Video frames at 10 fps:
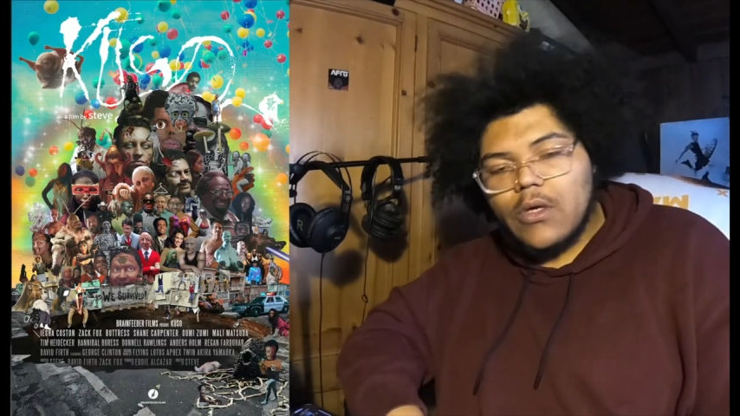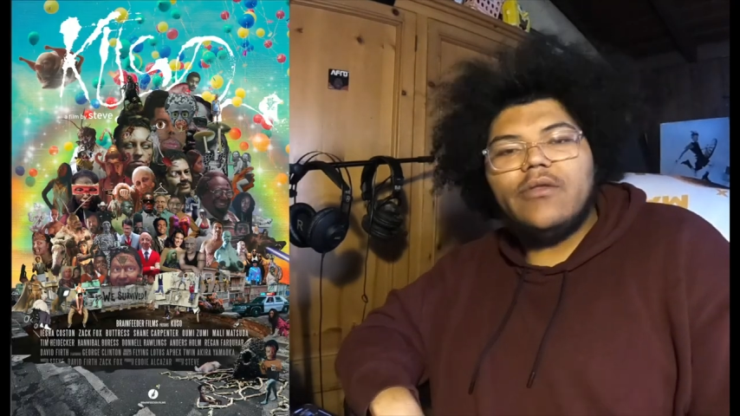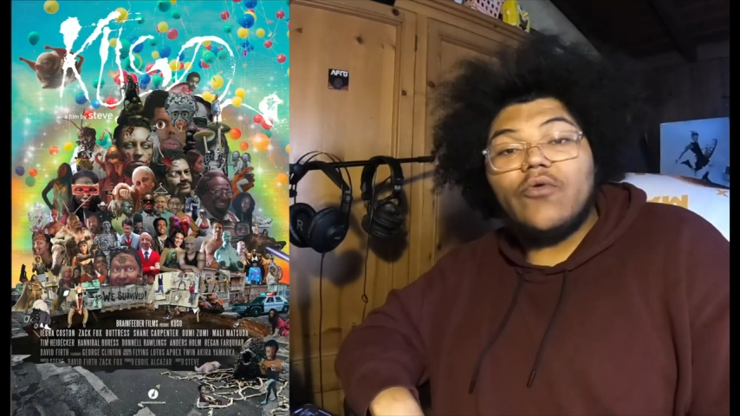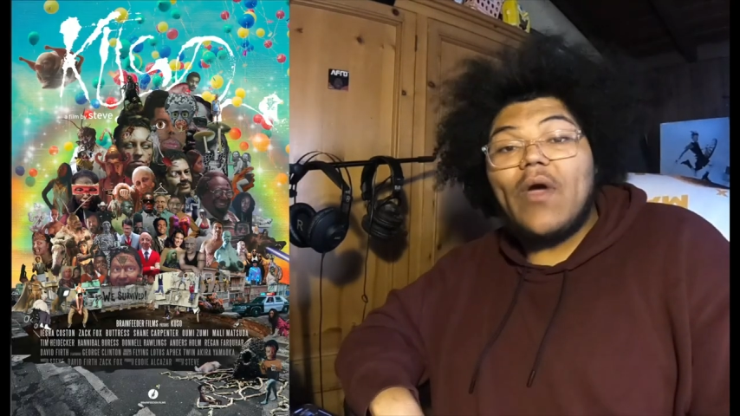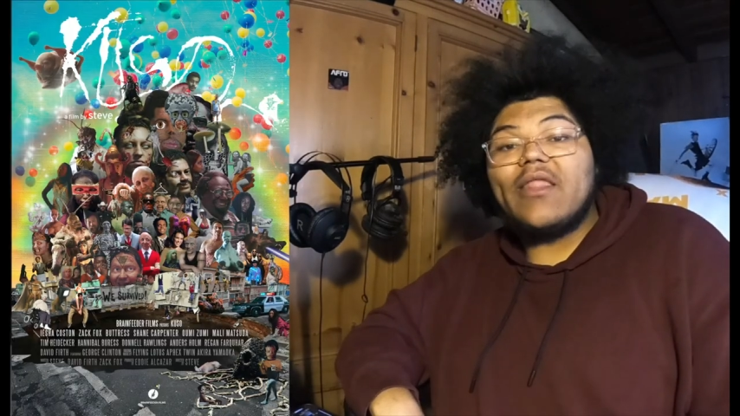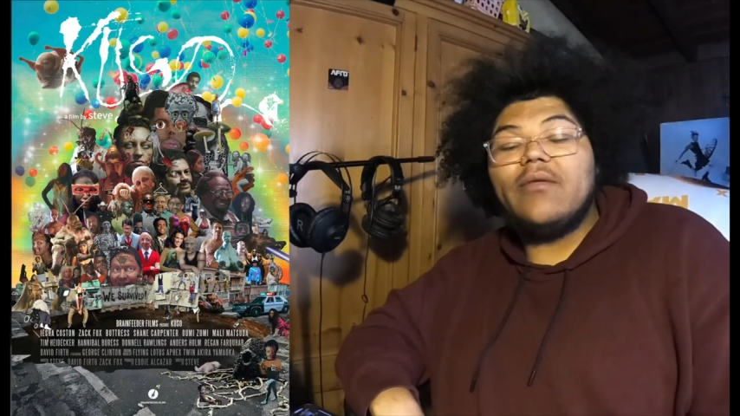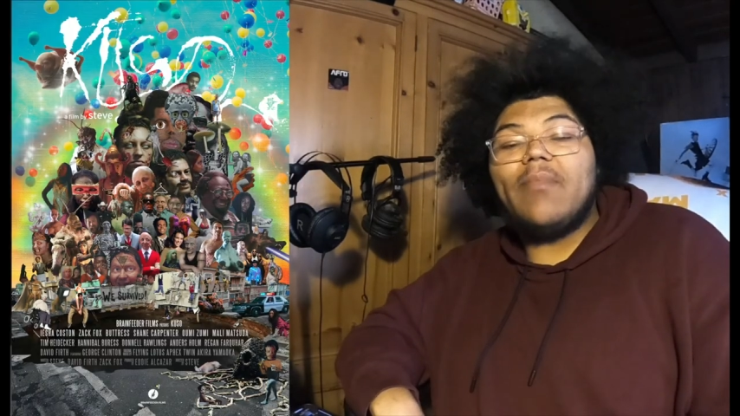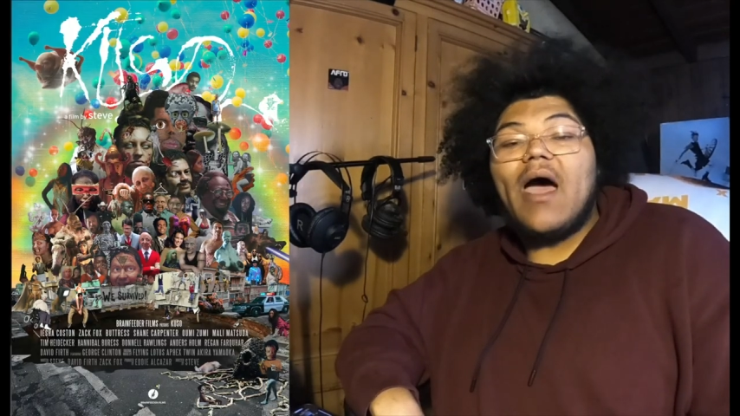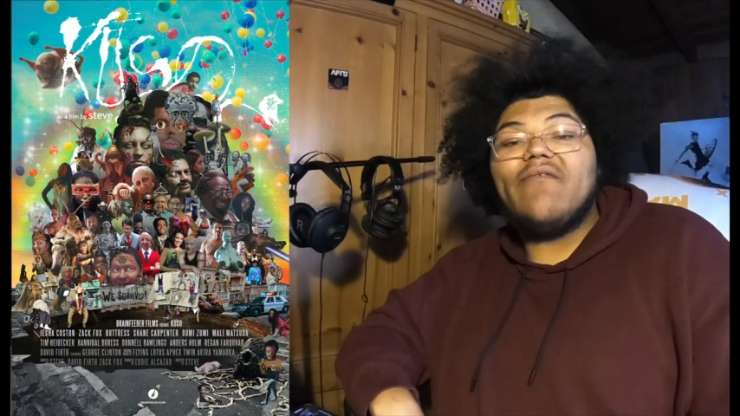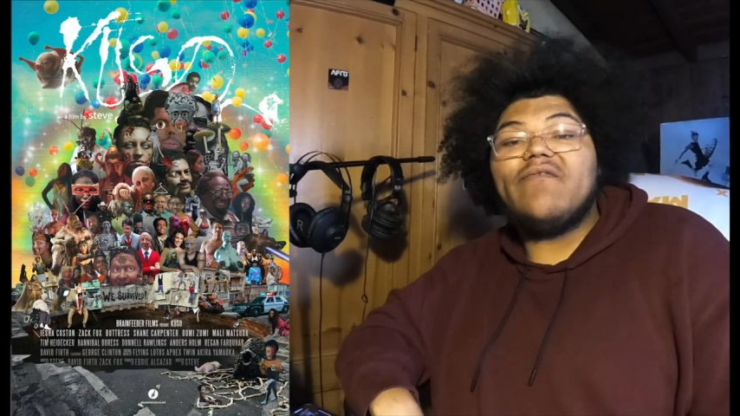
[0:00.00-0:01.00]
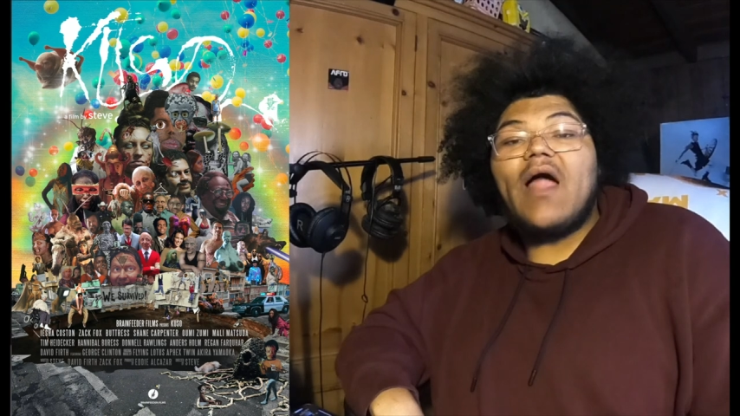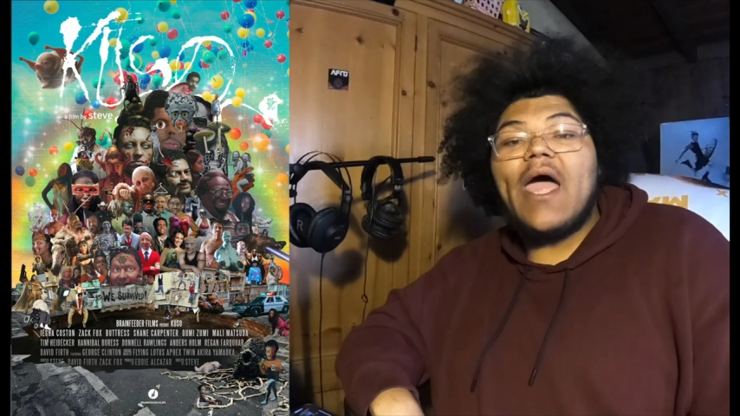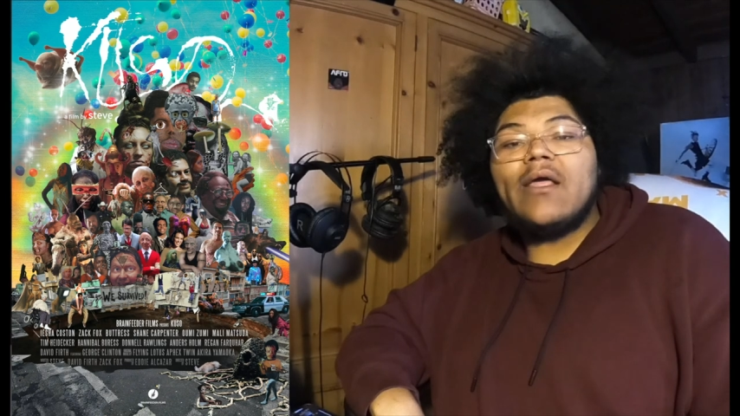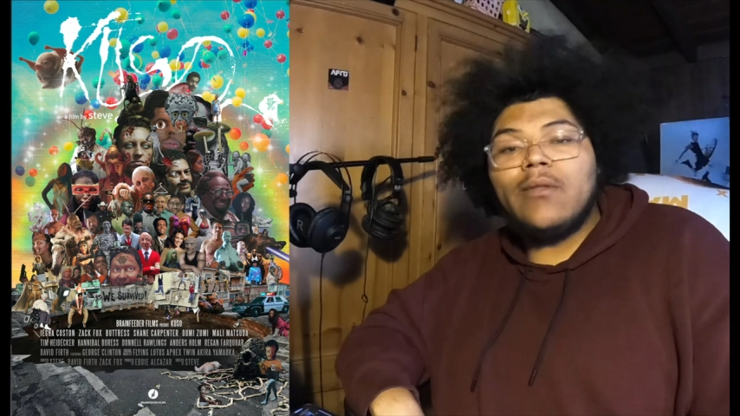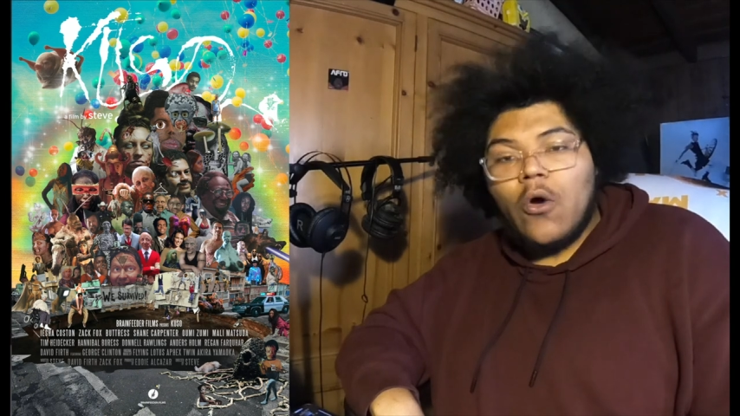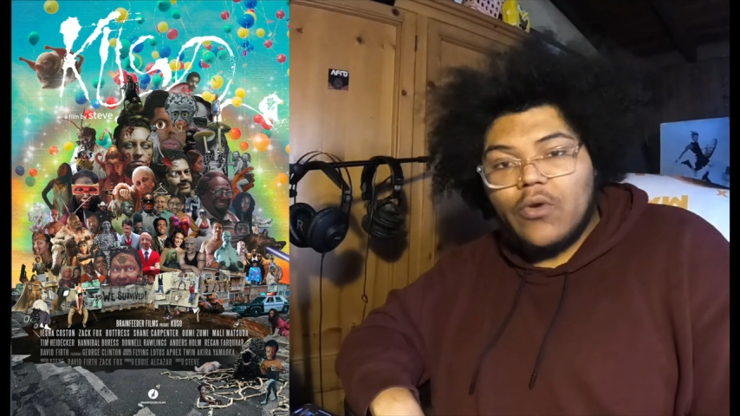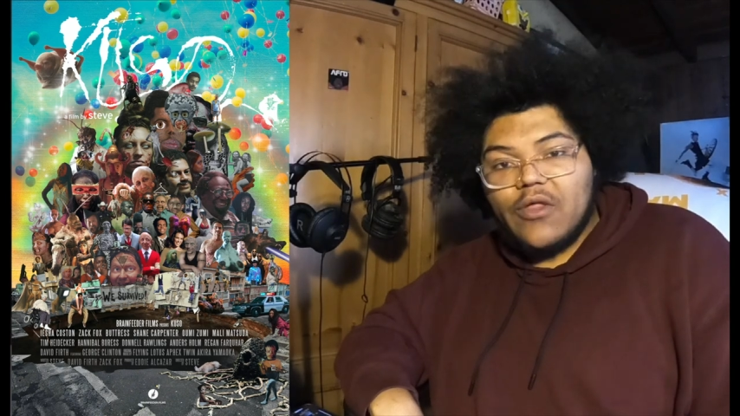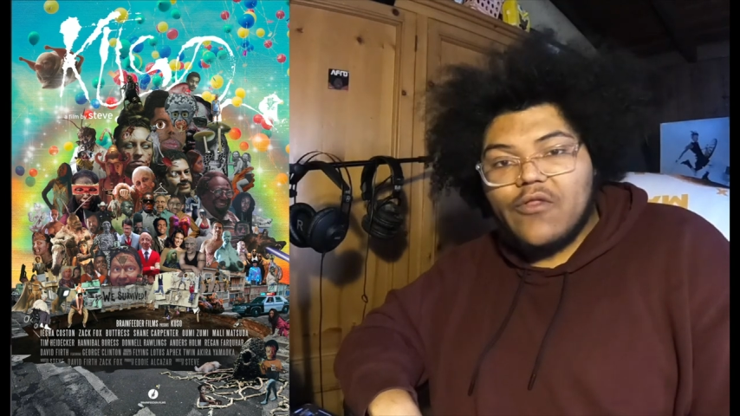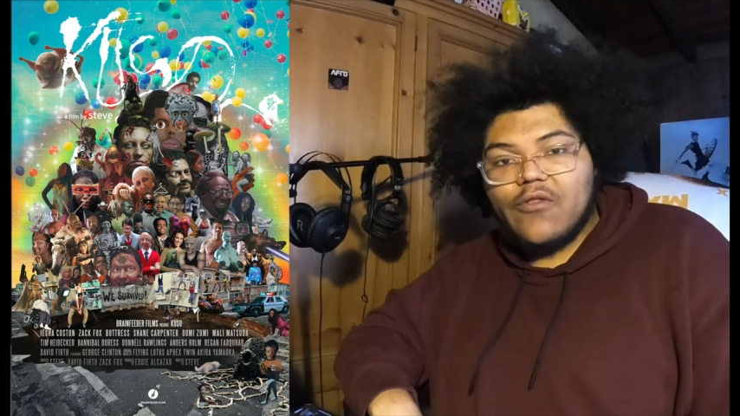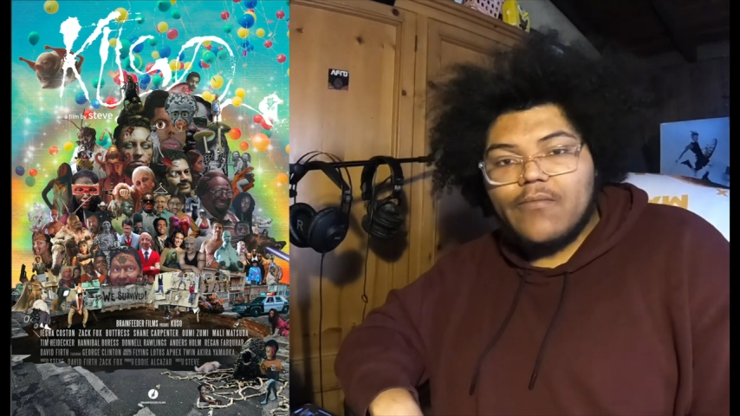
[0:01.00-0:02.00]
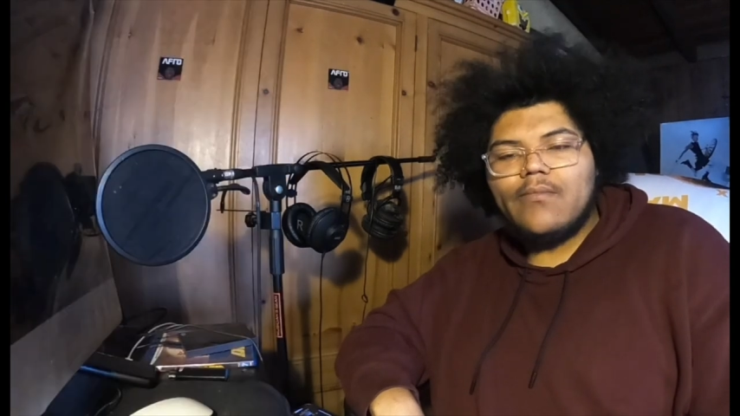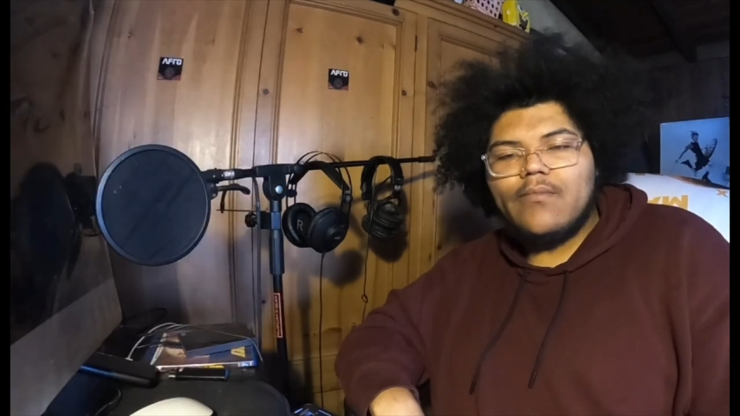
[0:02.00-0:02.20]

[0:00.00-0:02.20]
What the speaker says: directed by Flying Lotus.